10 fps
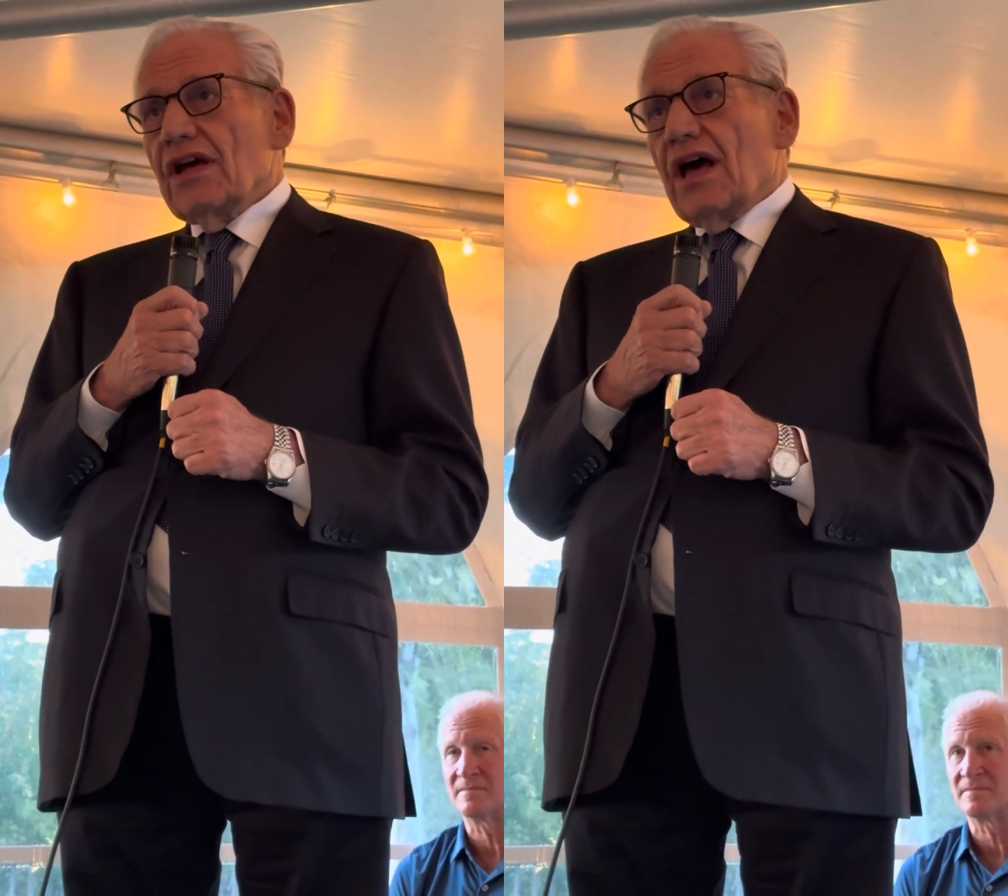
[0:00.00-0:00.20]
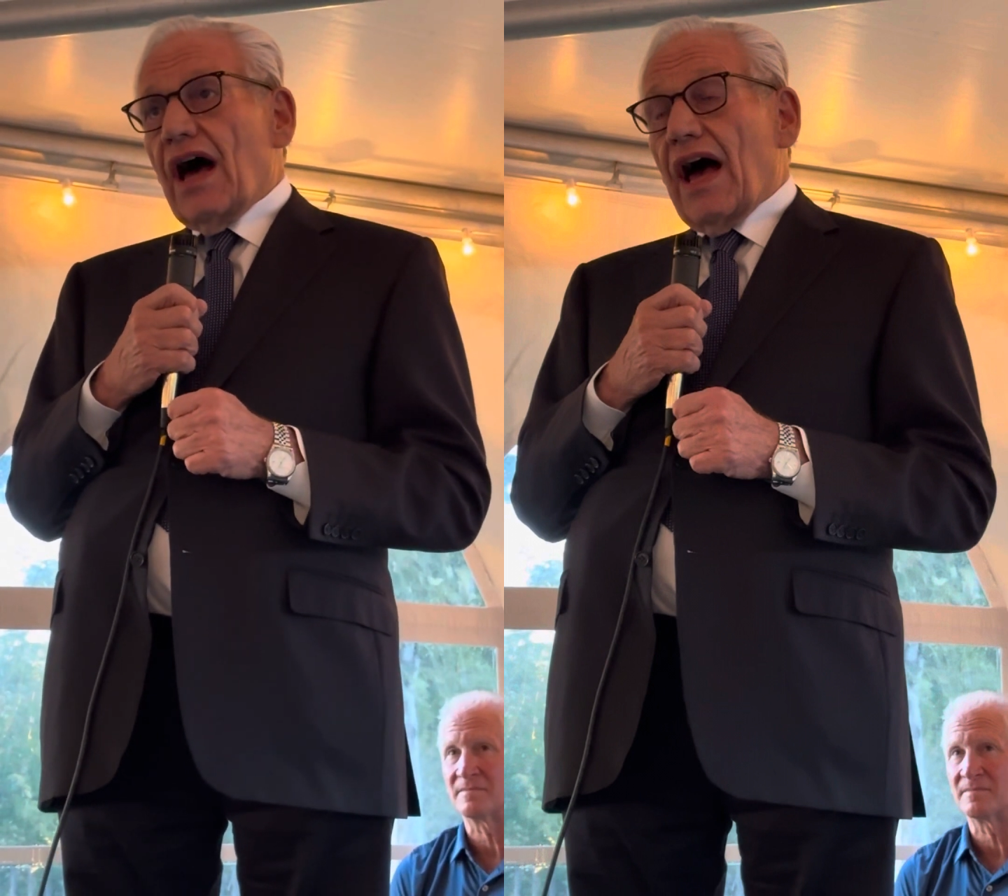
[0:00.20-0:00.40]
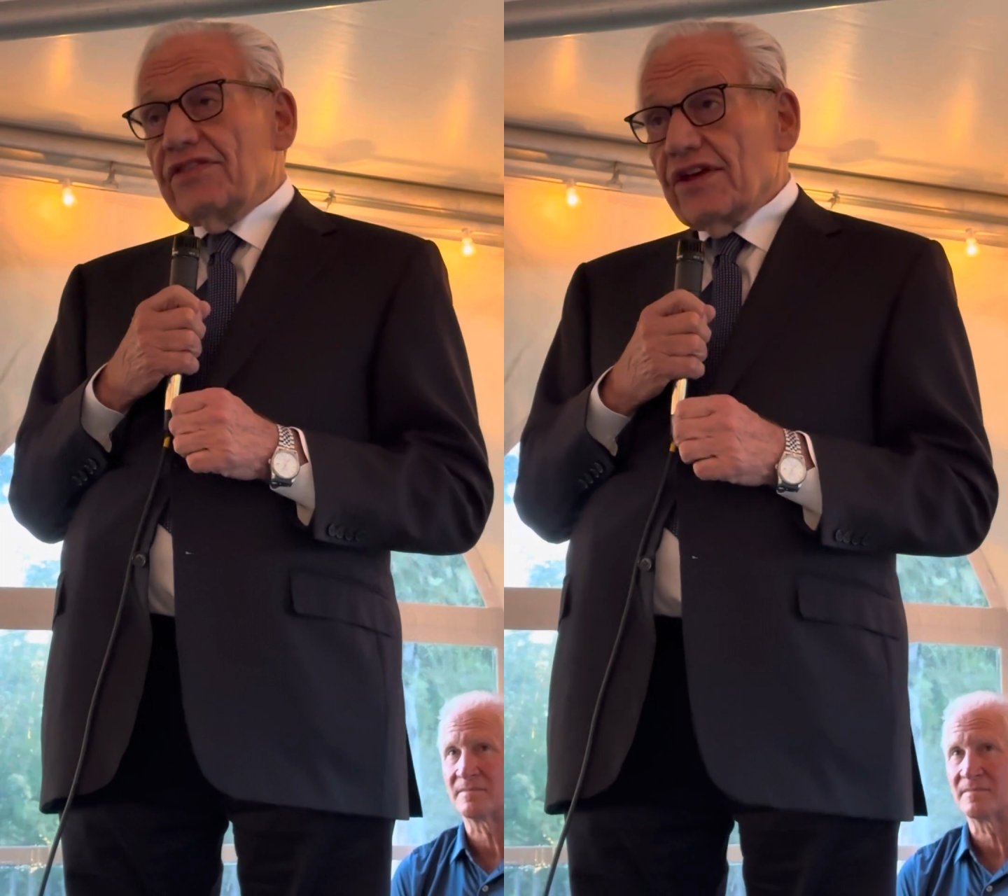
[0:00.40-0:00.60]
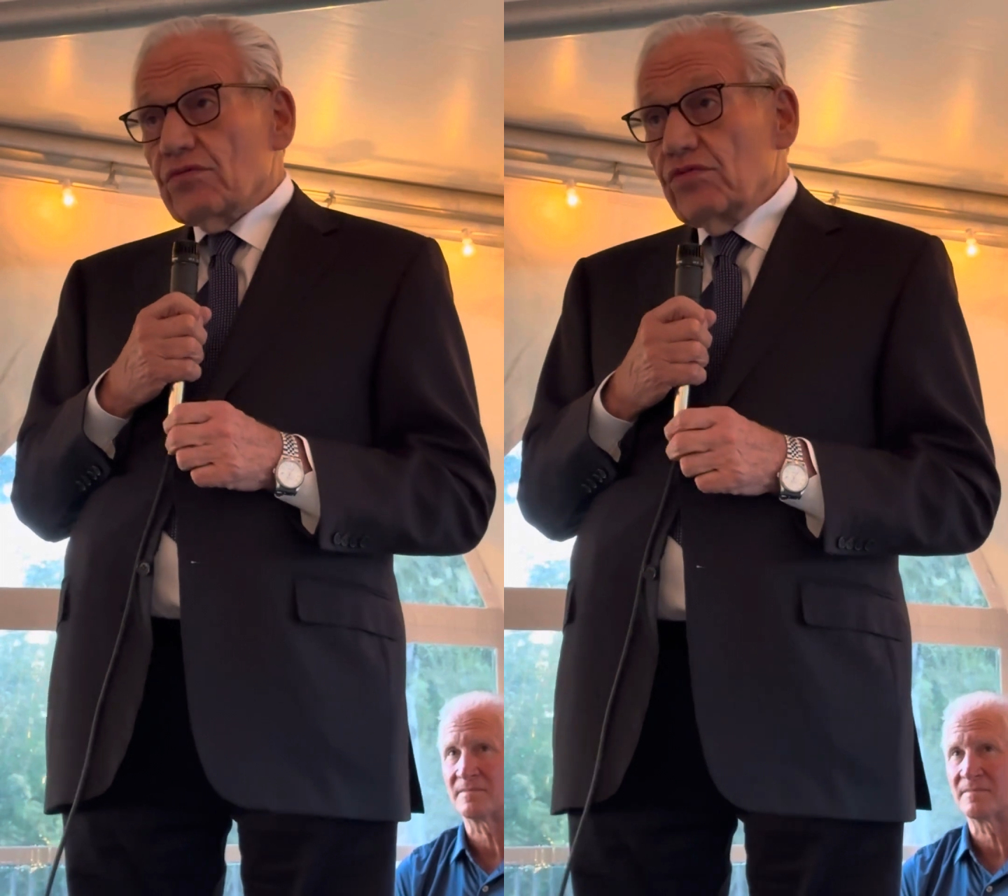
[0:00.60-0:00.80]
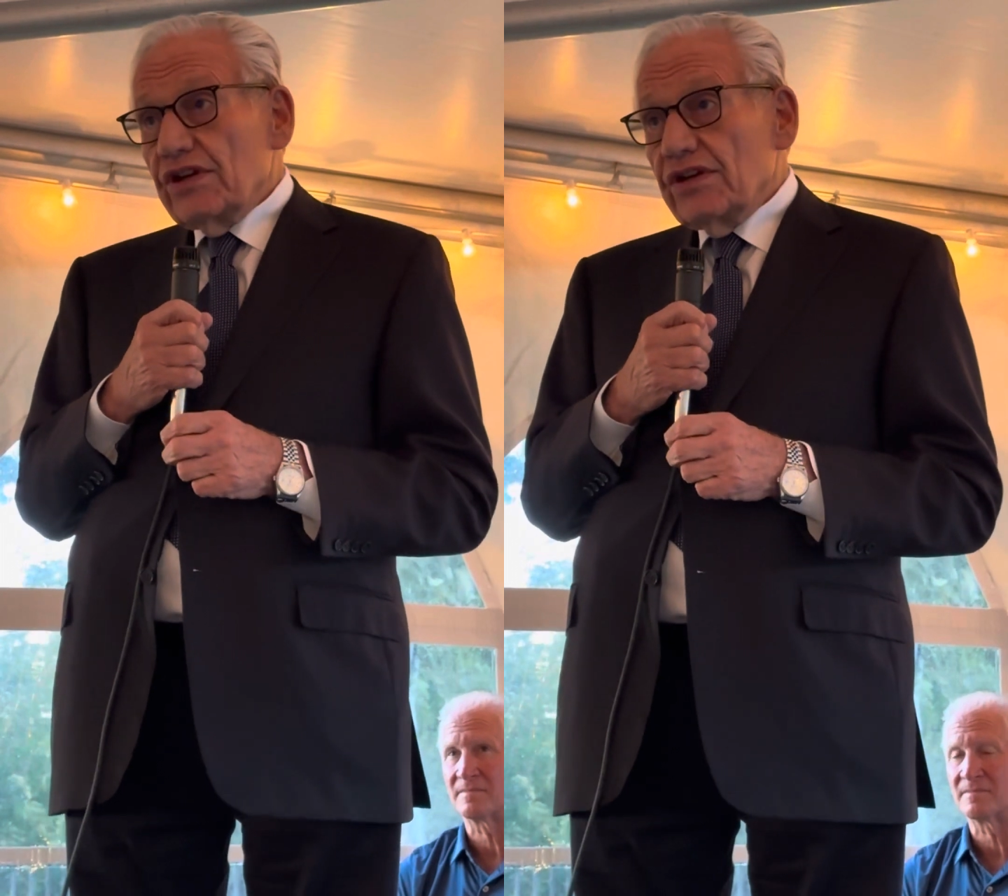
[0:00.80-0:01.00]
I think
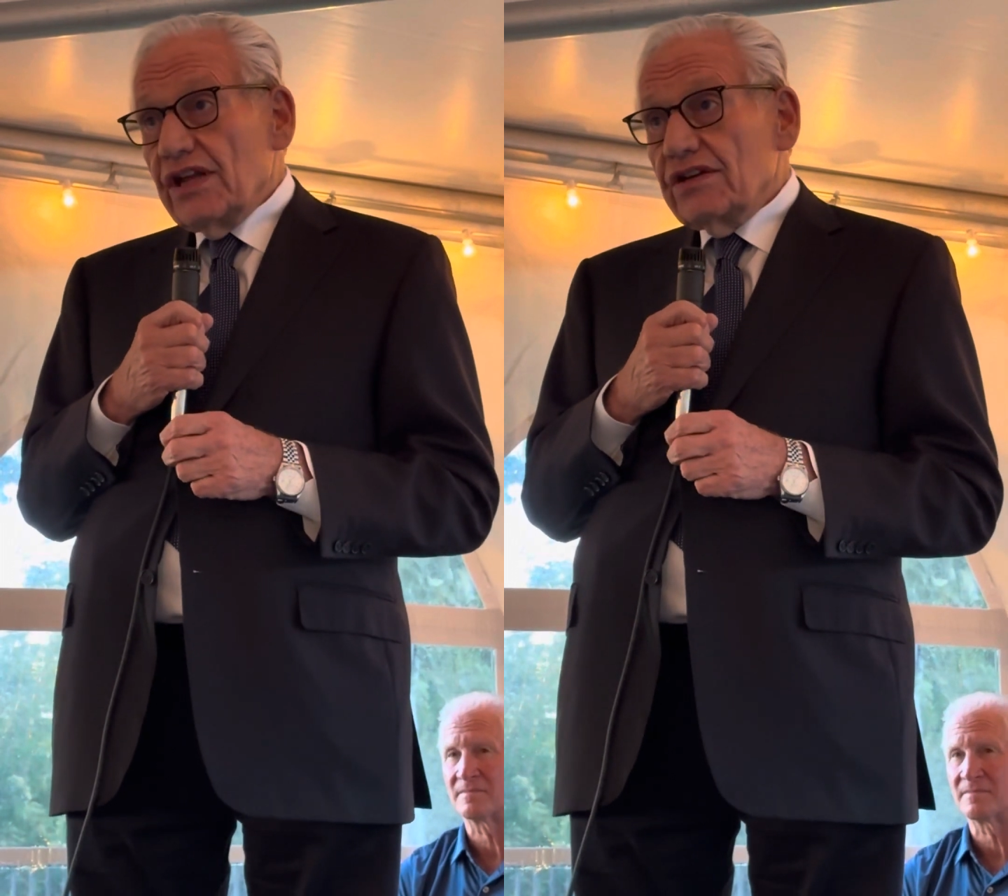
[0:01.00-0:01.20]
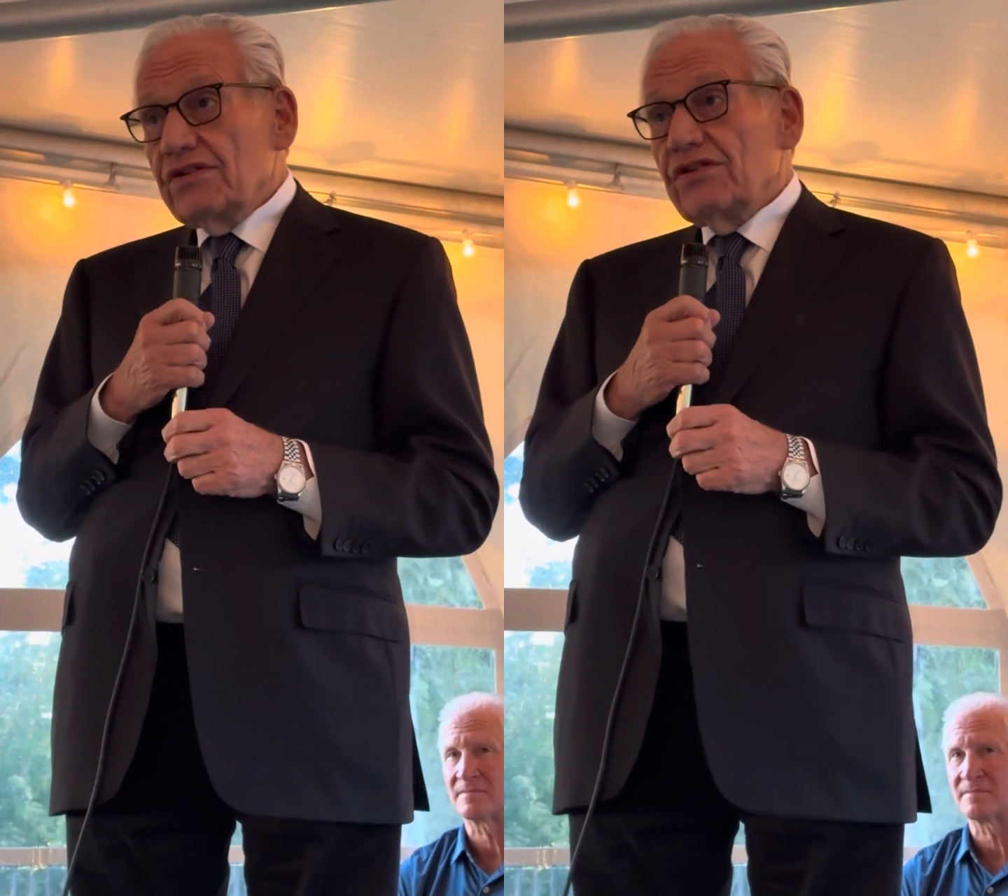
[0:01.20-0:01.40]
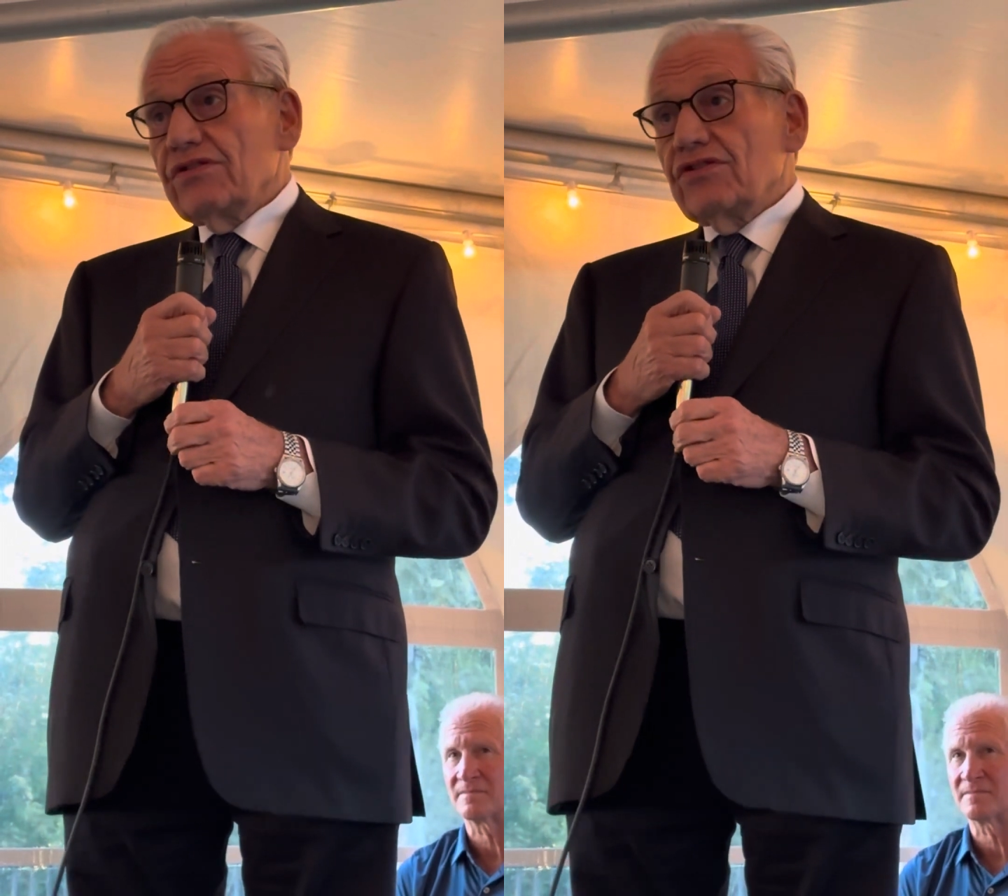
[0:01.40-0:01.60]
we need